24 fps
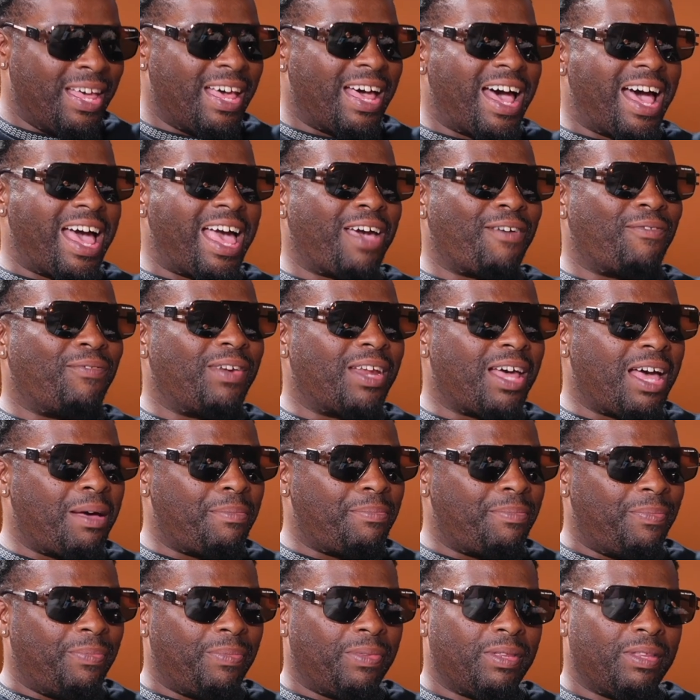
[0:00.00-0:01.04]
I have
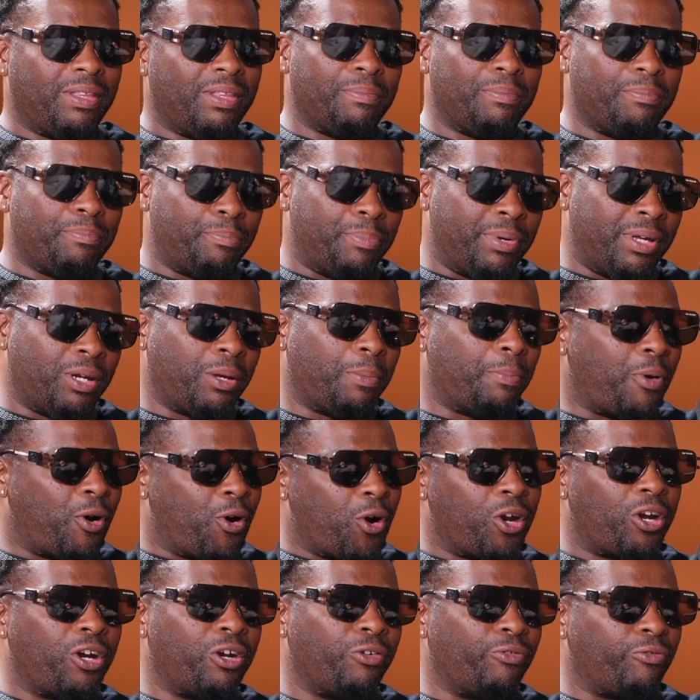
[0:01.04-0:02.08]
not been a
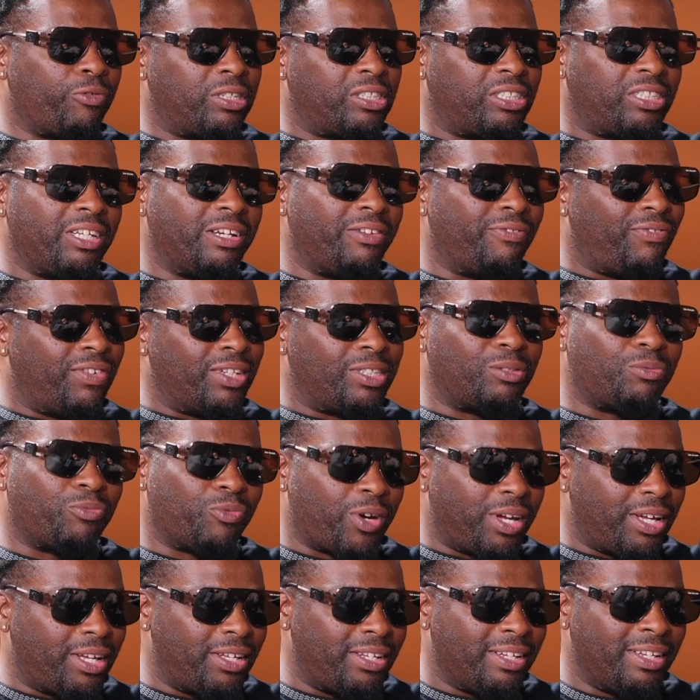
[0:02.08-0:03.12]
part of the recidivism
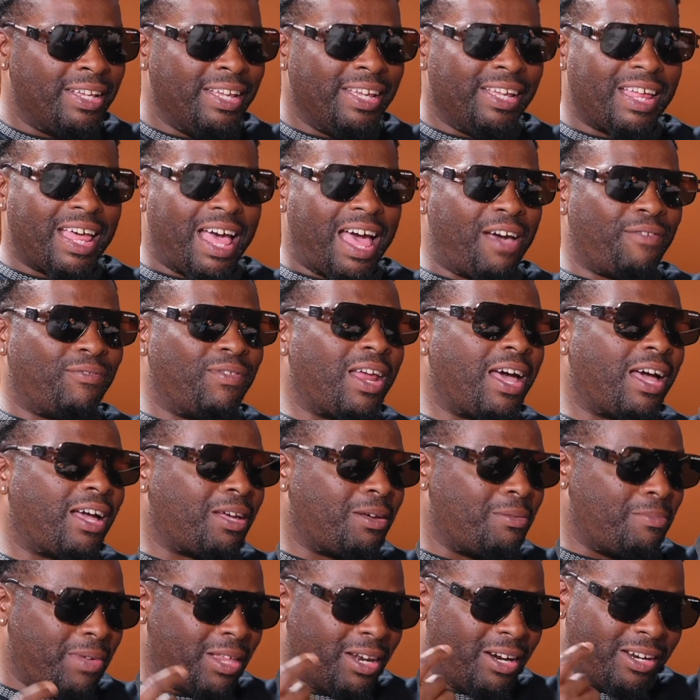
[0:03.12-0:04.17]
rate. I have not
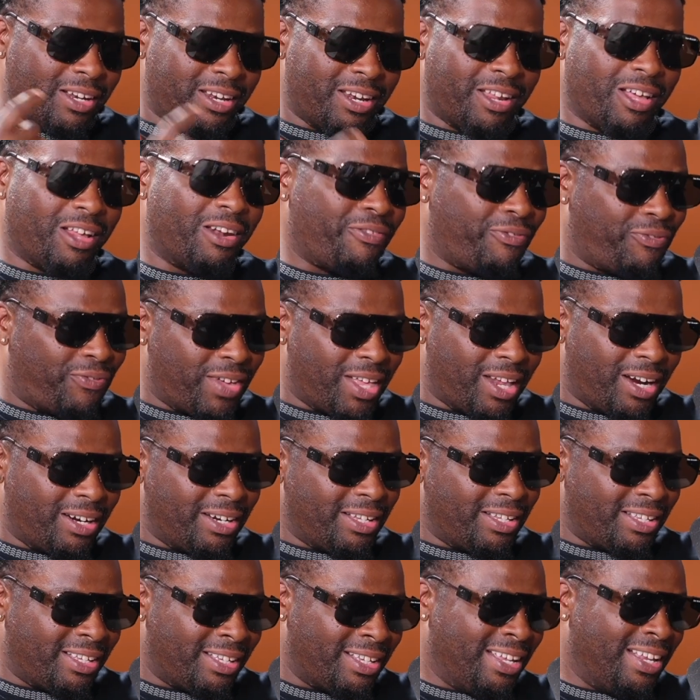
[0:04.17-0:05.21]
committed another
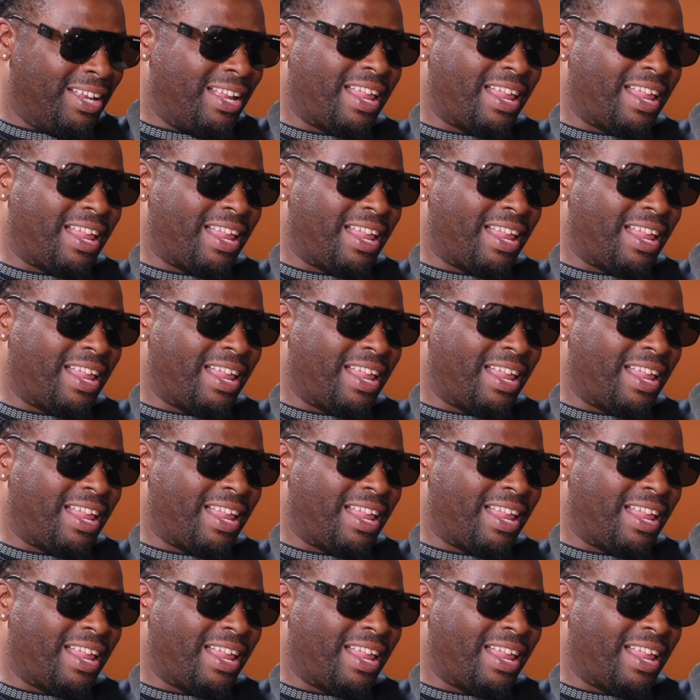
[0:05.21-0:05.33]
felony.